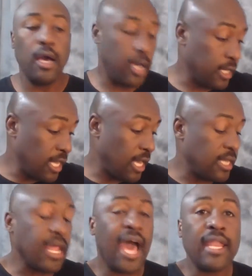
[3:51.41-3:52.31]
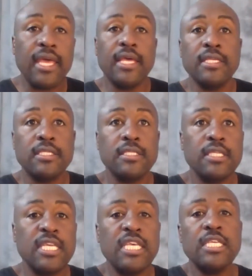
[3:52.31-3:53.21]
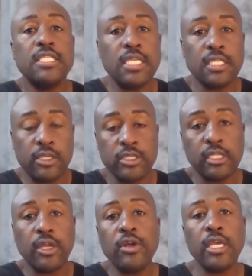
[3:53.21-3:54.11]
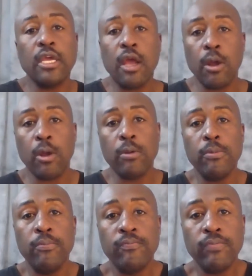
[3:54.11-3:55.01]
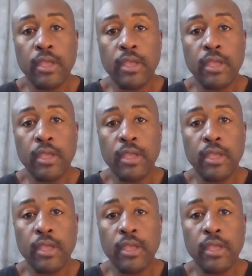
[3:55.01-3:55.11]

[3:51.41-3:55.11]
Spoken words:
Again, not as easy because there's a learning curve.